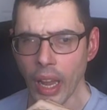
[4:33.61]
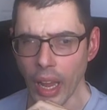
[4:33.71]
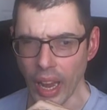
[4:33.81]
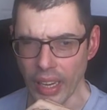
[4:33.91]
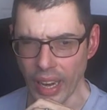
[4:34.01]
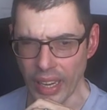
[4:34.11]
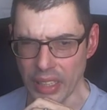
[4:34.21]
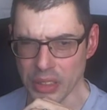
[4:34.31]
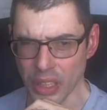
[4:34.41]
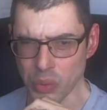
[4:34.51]
and
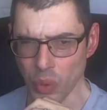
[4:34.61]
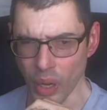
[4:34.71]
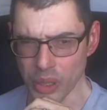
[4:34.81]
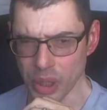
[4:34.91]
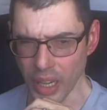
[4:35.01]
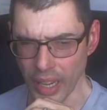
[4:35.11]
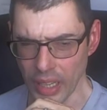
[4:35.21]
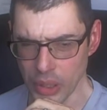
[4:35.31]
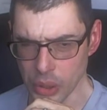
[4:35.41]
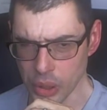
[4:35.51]
86 were
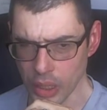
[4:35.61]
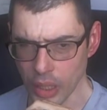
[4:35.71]
unchanged.